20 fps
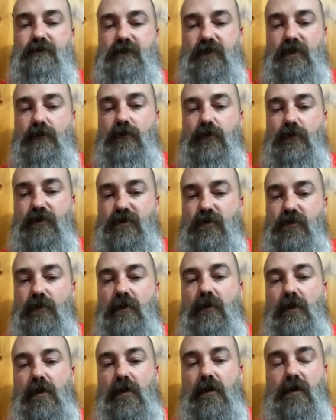will join
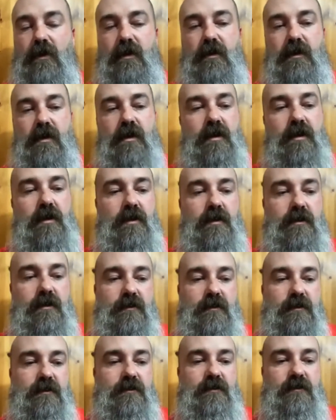along and
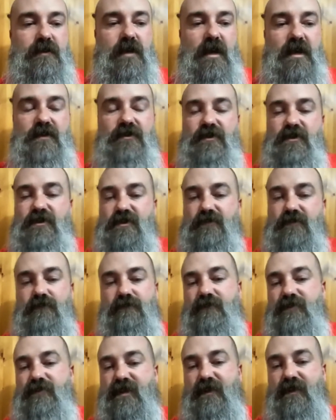not just
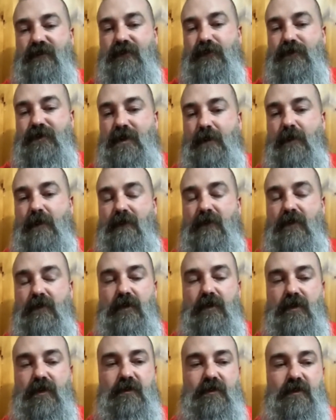sit through some of it,
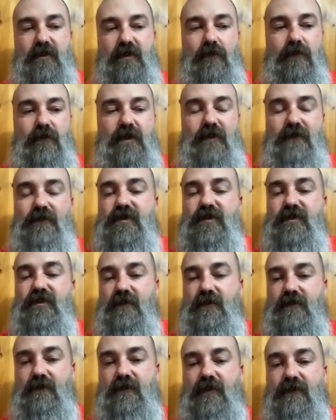but give us
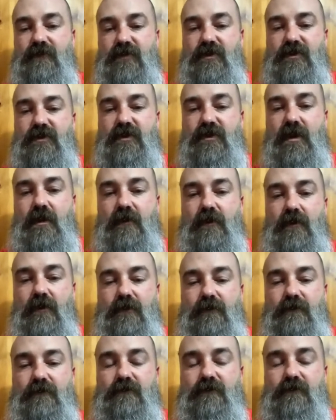a shot
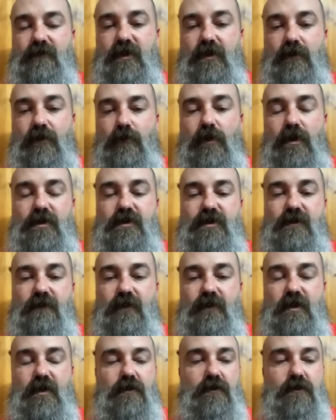on watching
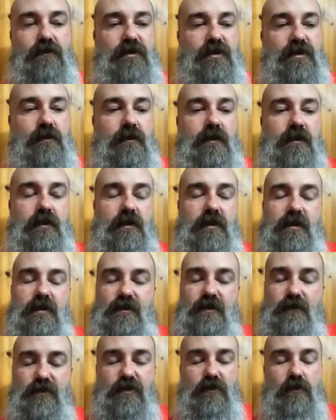the videos and
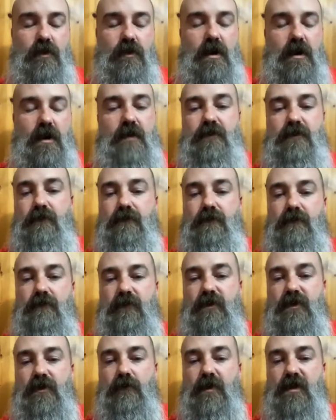subscribe, and
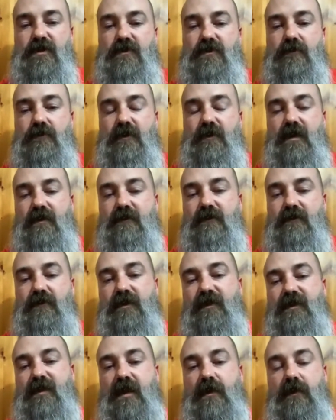make sure that you
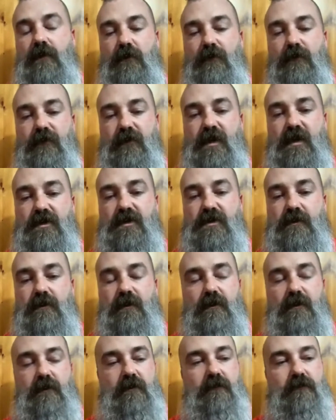get that notification
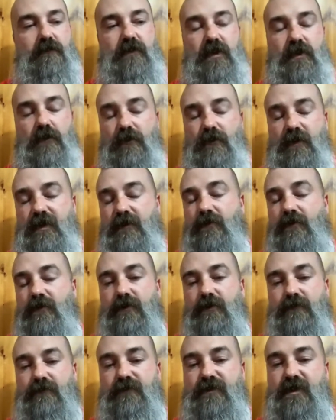and enter
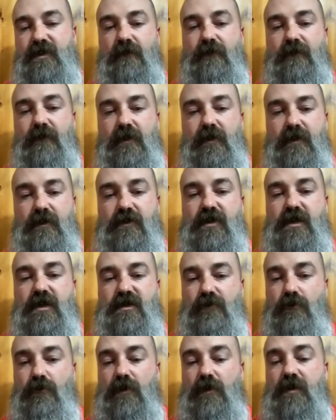yourself a
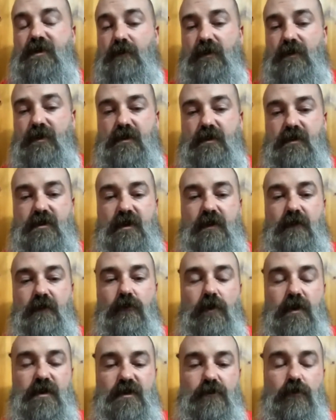chance to win some of these
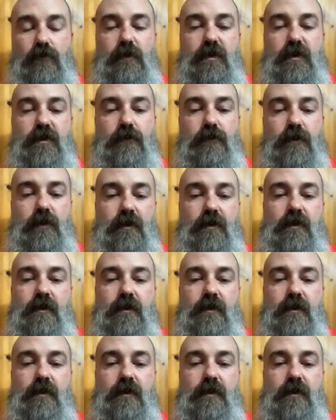giveaways that we'll be doing.